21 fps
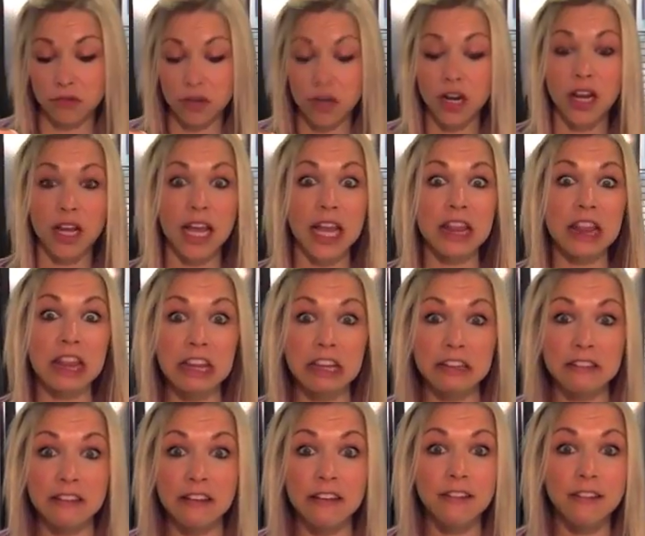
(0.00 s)
We're gonna get
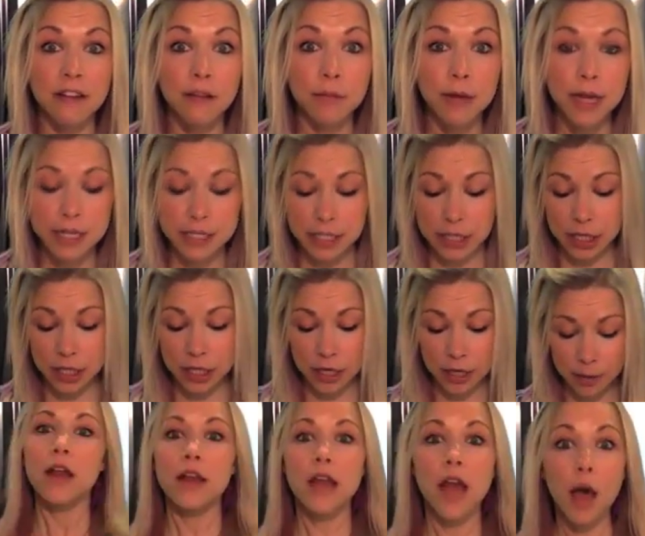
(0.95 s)
this into the mix here.
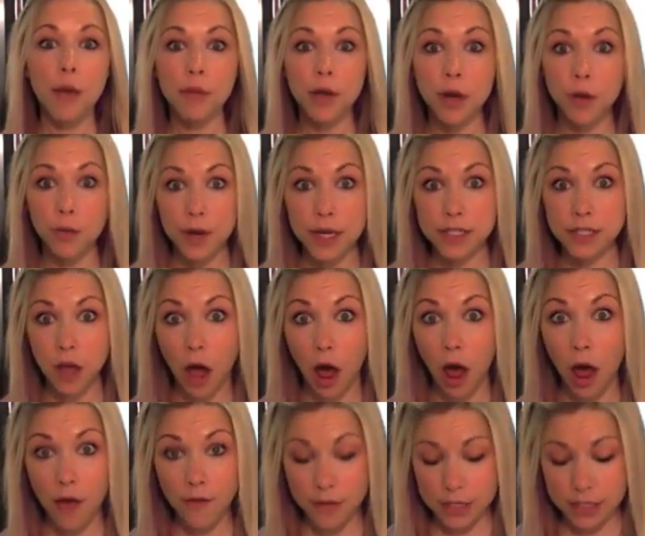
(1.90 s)
Now I'm gonna whisk
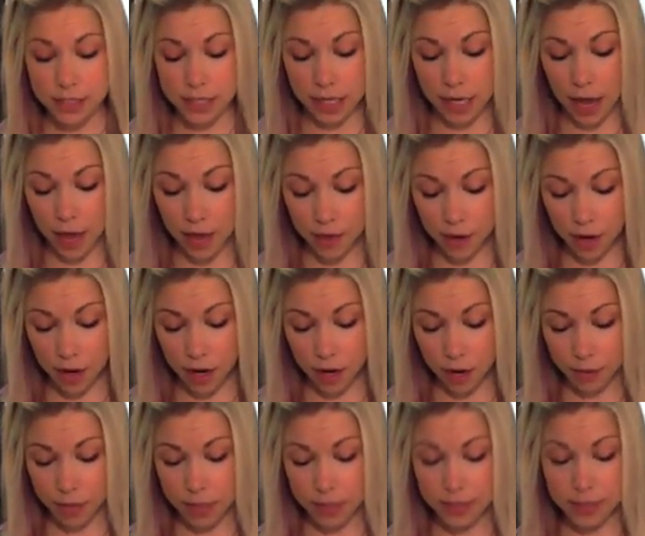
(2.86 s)
all this together, and I'm
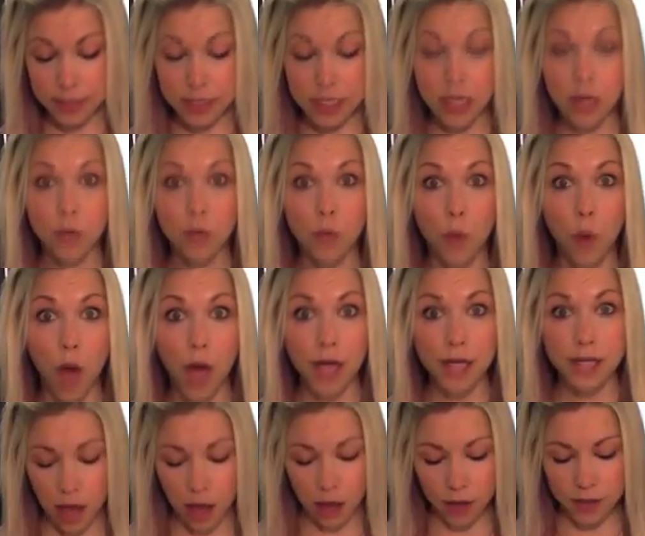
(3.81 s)
gonna see what
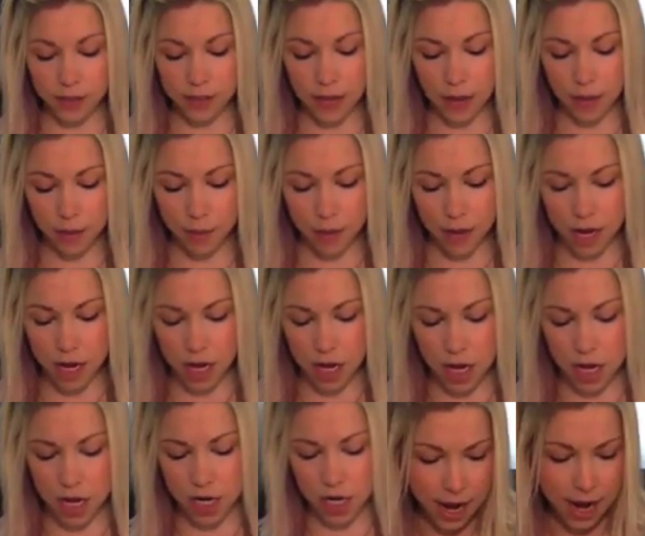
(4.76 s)
else I might
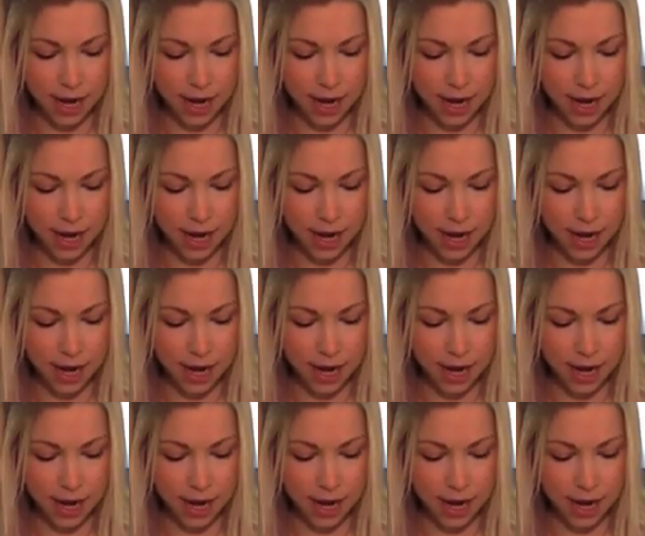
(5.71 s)
need.